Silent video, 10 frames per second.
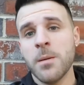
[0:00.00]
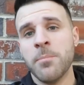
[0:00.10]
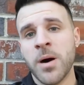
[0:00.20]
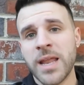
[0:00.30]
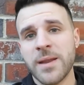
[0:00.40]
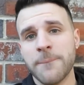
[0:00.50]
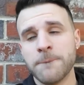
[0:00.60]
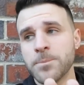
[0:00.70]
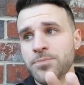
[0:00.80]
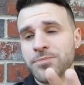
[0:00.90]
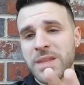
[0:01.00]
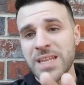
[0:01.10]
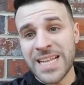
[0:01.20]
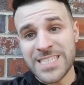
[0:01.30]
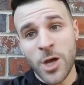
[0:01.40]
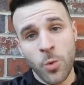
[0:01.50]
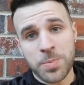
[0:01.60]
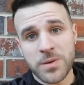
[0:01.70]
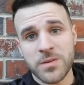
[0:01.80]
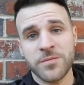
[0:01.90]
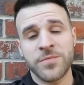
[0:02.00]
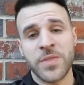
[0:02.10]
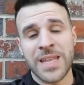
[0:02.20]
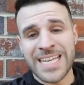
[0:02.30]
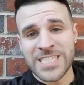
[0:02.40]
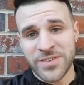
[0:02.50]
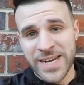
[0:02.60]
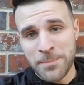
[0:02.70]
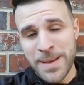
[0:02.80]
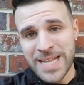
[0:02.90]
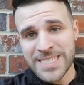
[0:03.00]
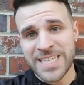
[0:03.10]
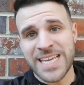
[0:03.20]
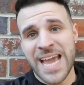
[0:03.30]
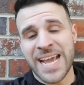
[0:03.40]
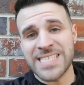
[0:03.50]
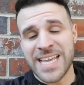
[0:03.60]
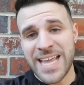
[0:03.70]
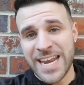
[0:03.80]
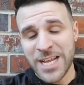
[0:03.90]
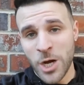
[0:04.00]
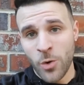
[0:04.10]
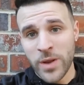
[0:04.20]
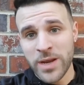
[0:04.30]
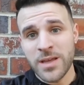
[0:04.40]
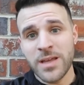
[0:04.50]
But let's hope the last three at bats here, the Yankees can get it going,